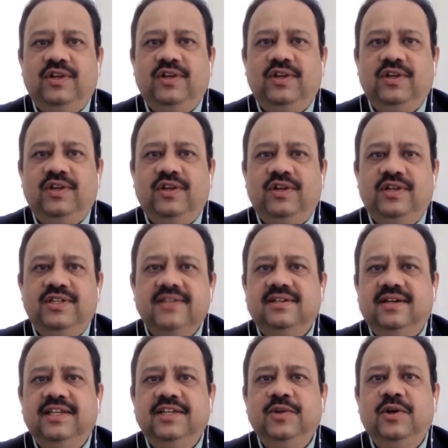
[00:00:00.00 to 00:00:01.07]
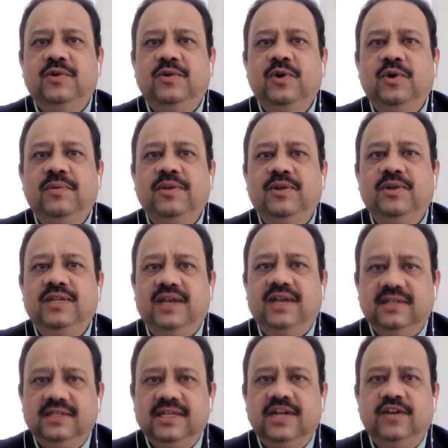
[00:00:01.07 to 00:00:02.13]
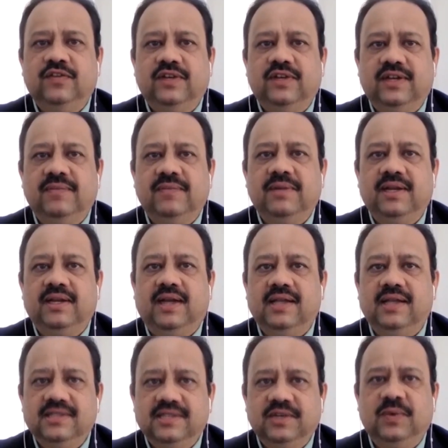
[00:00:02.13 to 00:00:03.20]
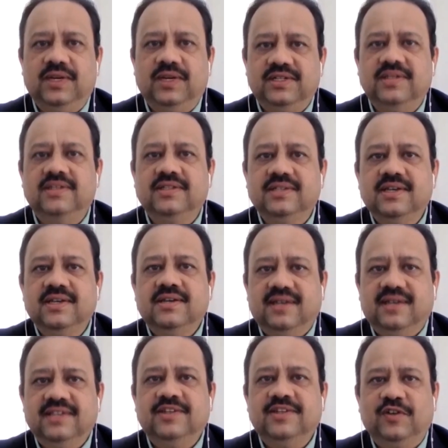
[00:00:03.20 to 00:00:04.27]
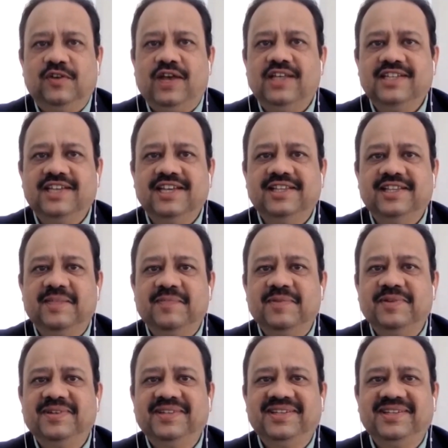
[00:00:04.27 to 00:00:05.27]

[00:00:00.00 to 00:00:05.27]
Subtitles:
So for a change, I think you are going to be on the other side of the table and answer questions instead of asking them.